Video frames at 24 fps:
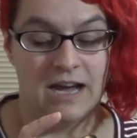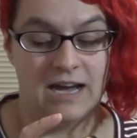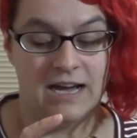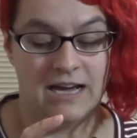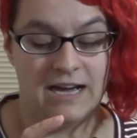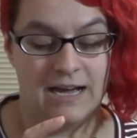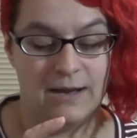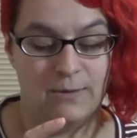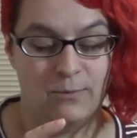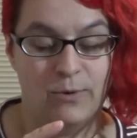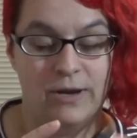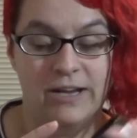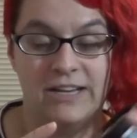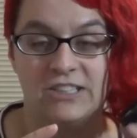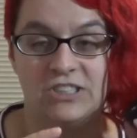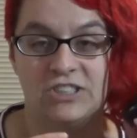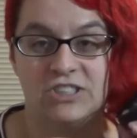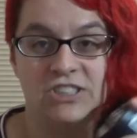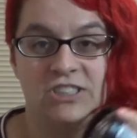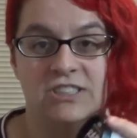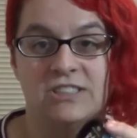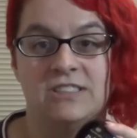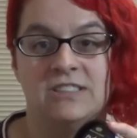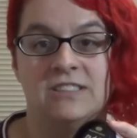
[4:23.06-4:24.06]
I
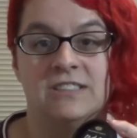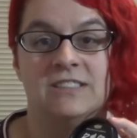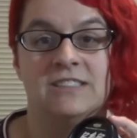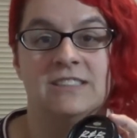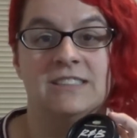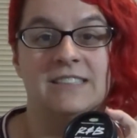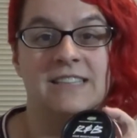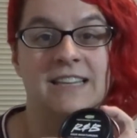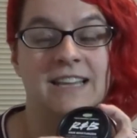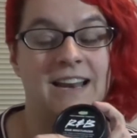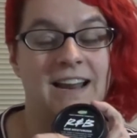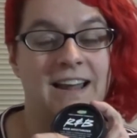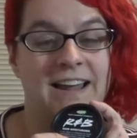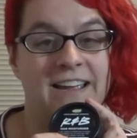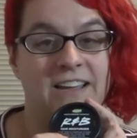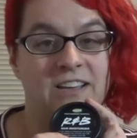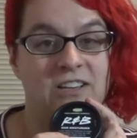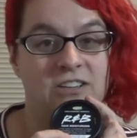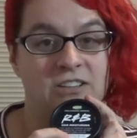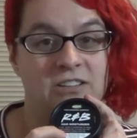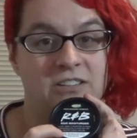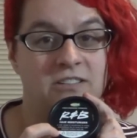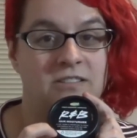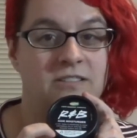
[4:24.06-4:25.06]
wish that I
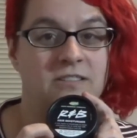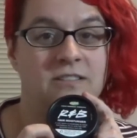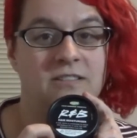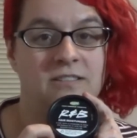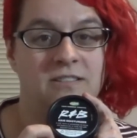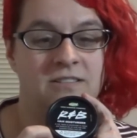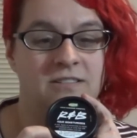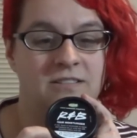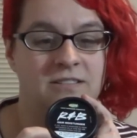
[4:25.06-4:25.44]
could